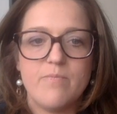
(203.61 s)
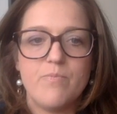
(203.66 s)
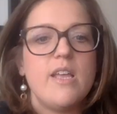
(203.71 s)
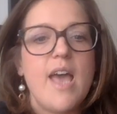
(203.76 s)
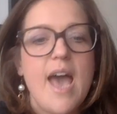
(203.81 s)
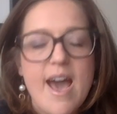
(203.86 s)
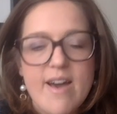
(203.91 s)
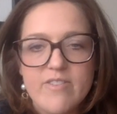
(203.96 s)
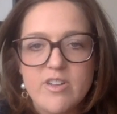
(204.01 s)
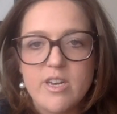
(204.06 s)

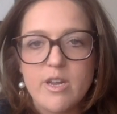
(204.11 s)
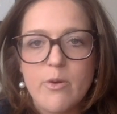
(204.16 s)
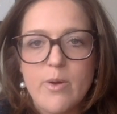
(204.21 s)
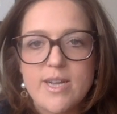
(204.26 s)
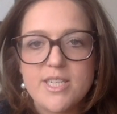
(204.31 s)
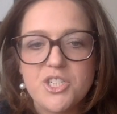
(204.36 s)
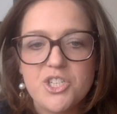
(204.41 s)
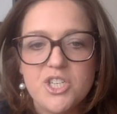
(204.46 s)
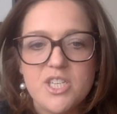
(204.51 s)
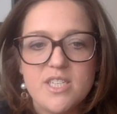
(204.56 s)
Have any
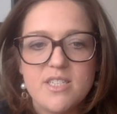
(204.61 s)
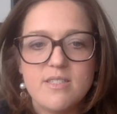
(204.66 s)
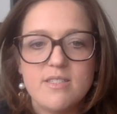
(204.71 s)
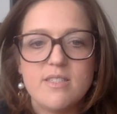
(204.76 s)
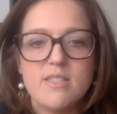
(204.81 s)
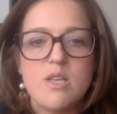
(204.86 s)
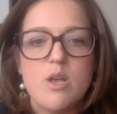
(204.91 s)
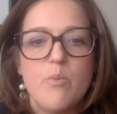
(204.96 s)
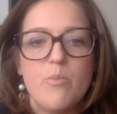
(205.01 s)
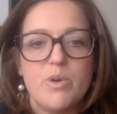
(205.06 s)

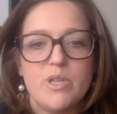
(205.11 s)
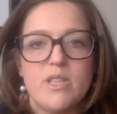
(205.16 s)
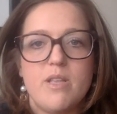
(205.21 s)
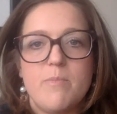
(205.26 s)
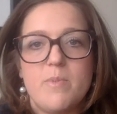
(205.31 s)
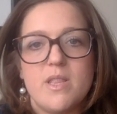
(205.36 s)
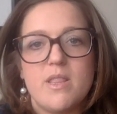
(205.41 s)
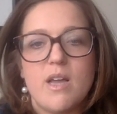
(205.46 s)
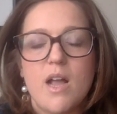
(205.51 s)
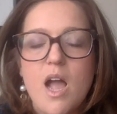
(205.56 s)
questions? Put
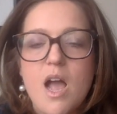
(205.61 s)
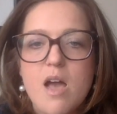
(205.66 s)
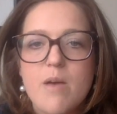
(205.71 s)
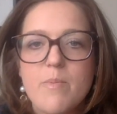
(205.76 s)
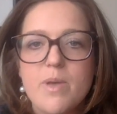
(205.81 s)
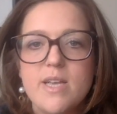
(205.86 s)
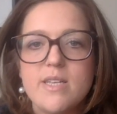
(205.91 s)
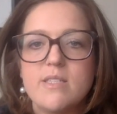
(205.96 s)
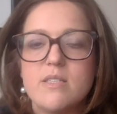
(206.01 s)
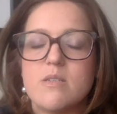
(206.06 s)
them in the
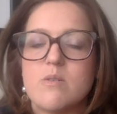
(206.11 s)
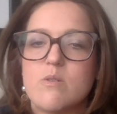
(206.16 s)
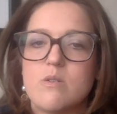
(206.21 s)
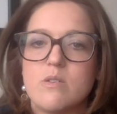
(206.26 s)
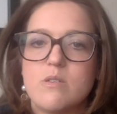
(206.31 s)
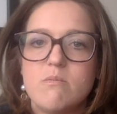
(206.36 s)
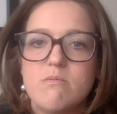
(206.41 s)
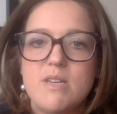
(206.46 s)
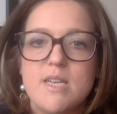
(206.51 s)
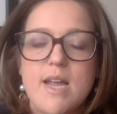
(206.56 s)
comments or
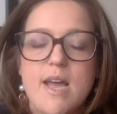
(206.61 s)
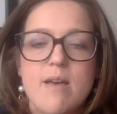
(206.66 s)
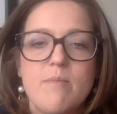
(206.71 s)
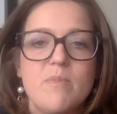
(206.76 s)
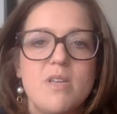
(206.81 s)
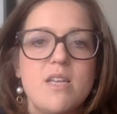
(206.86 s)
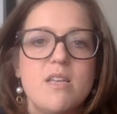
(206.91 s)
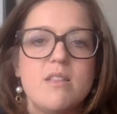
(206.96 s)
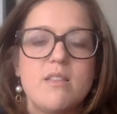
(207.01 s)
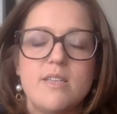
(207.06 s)
tweet at me,